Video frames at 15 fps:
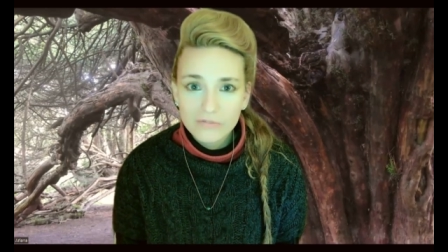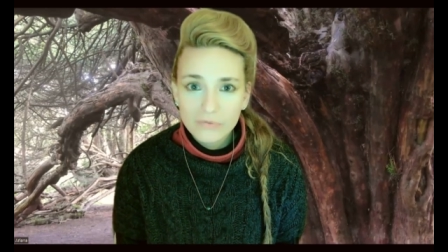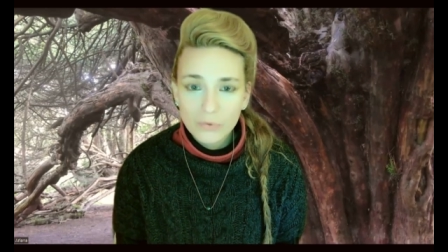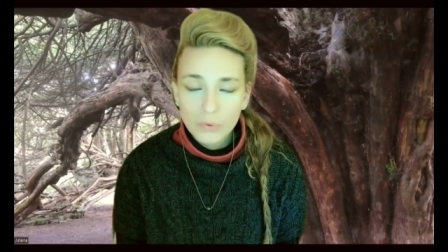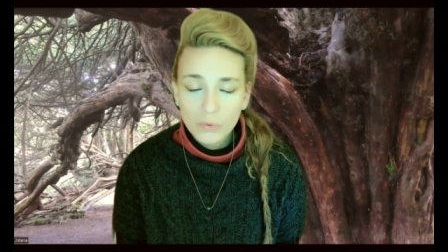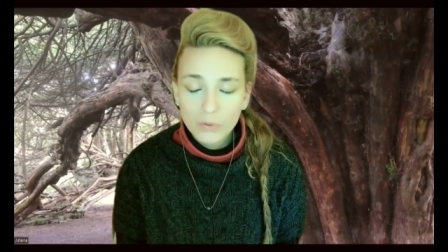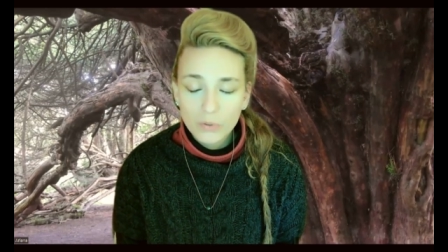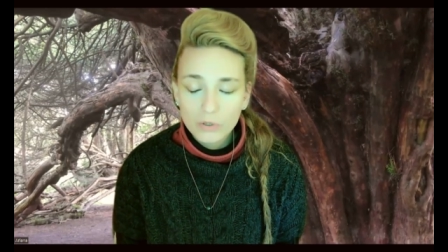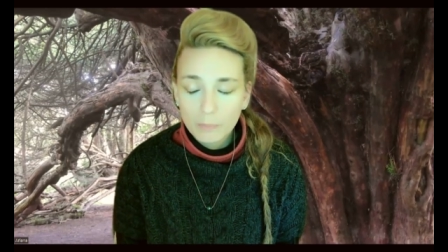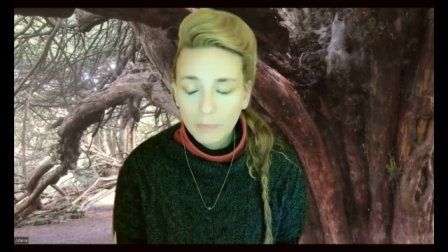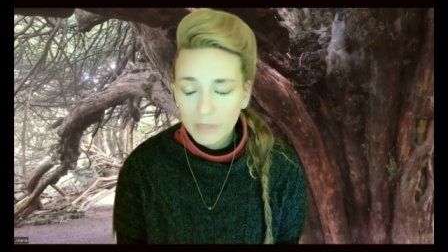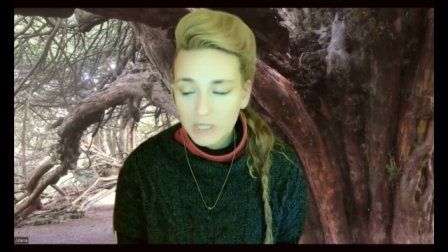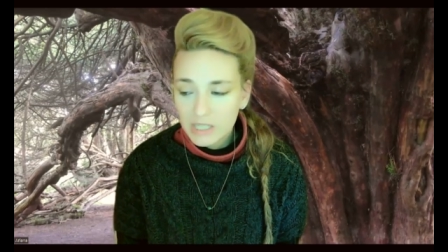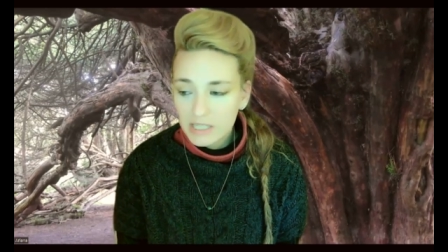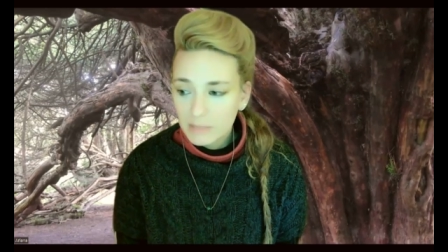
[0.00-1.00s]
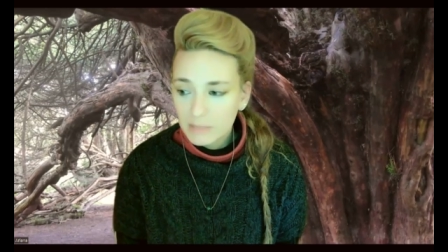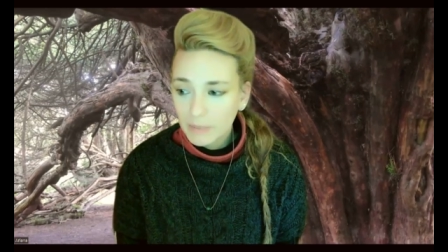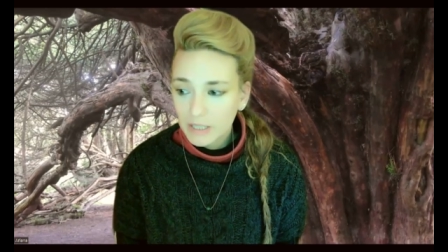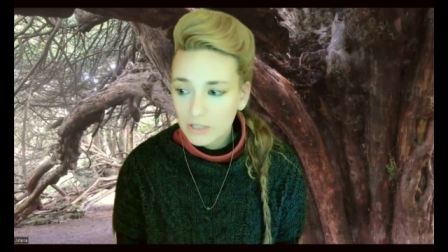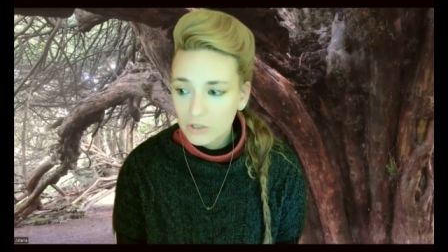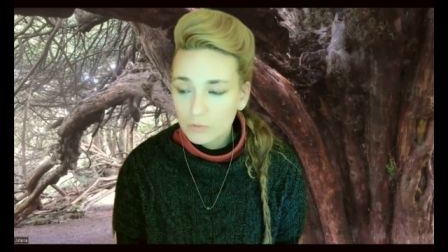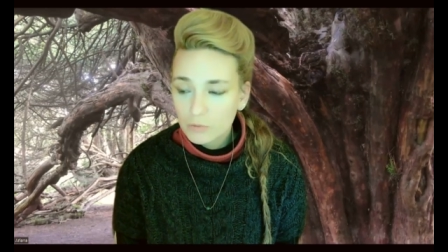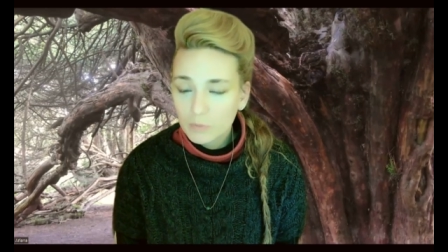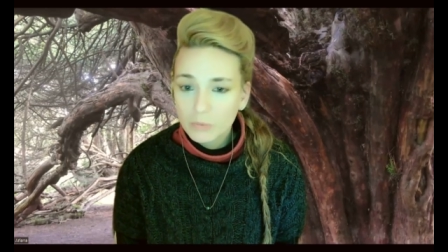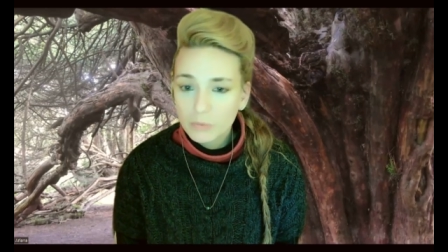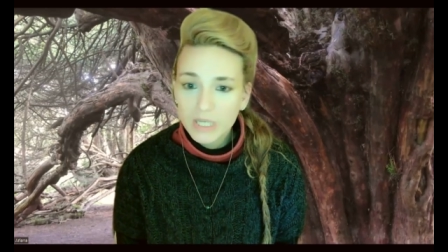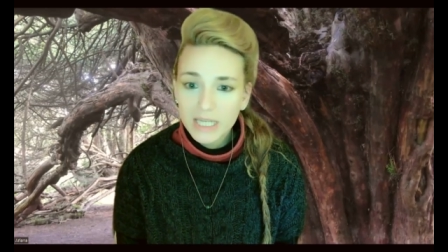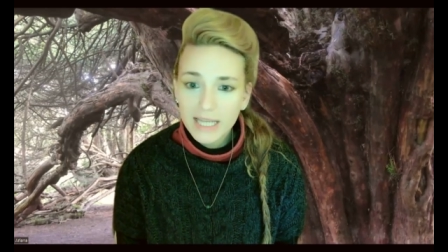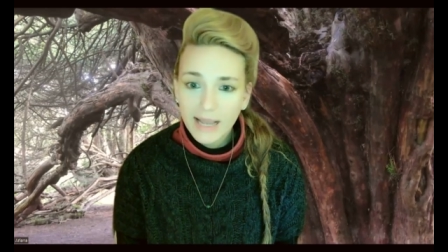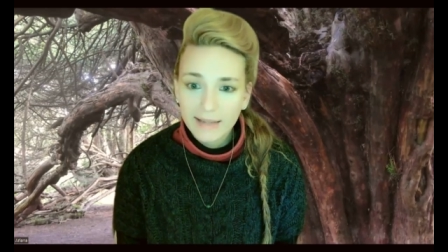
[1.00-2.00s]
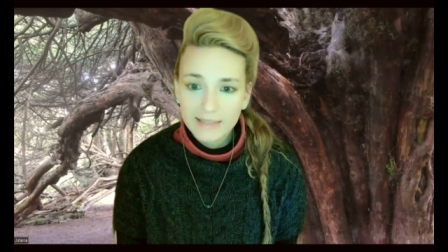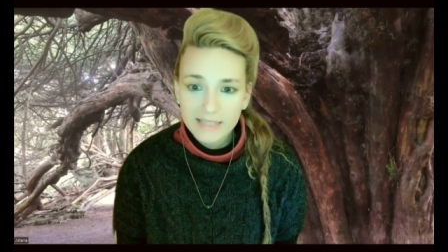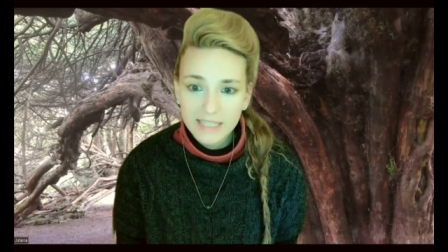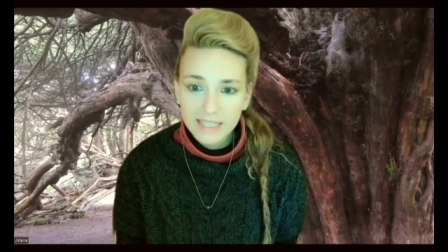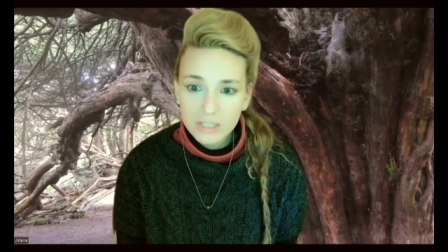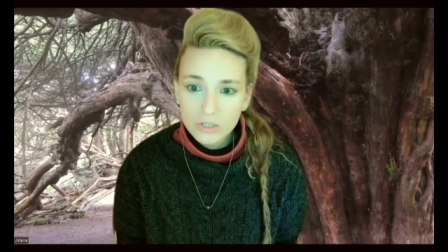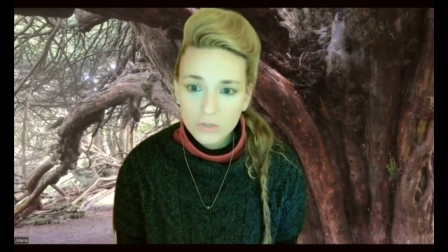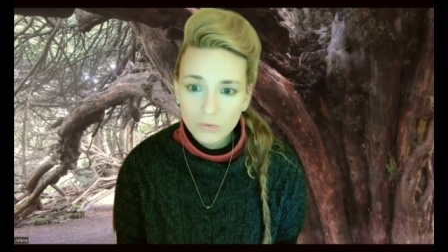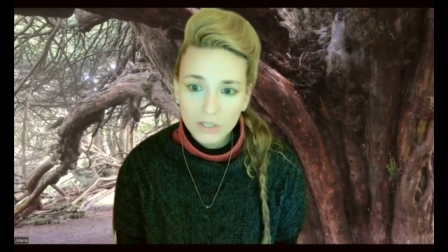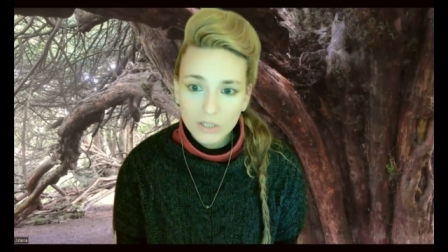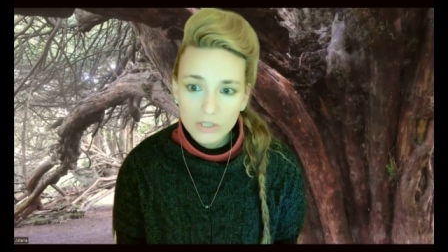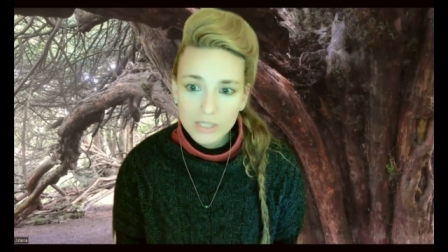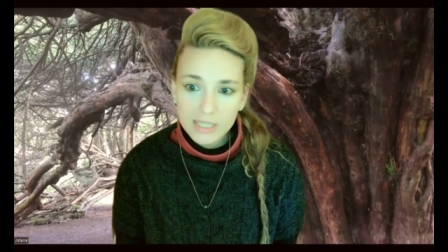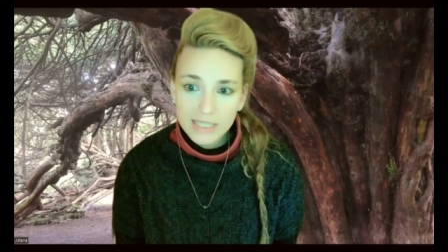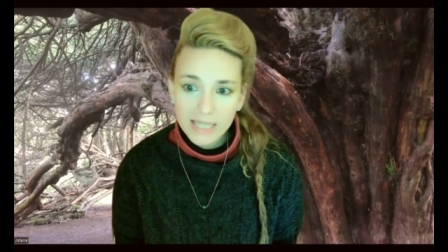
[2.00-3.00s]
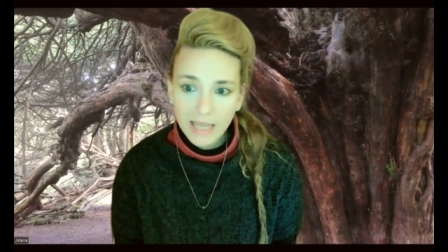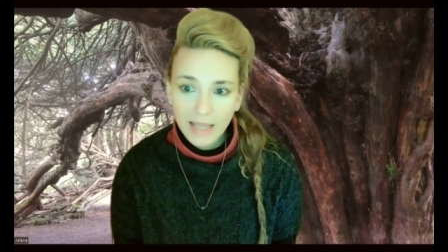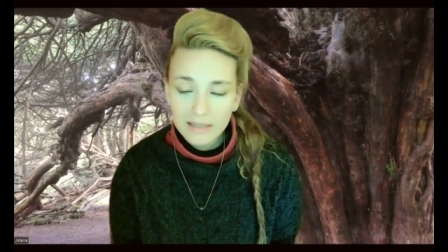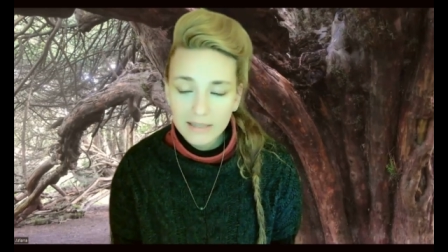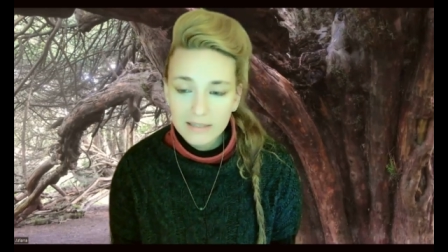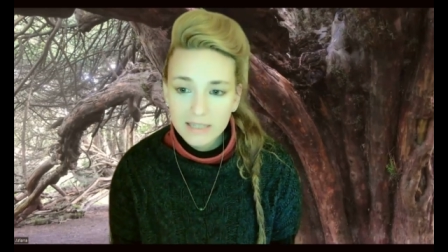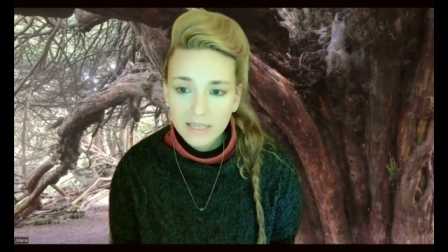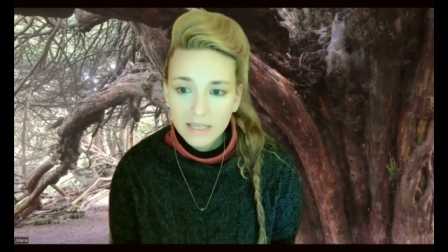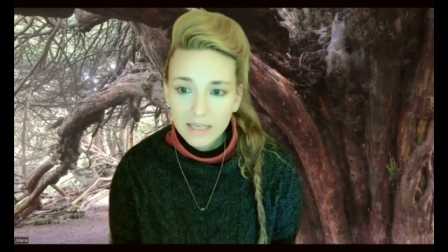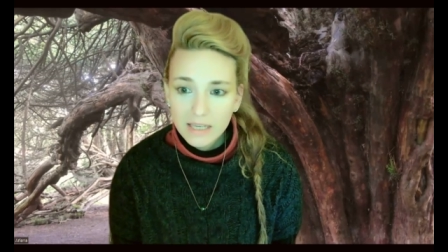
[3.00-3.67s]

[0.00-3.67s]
for the participants to be really at ease, to understand.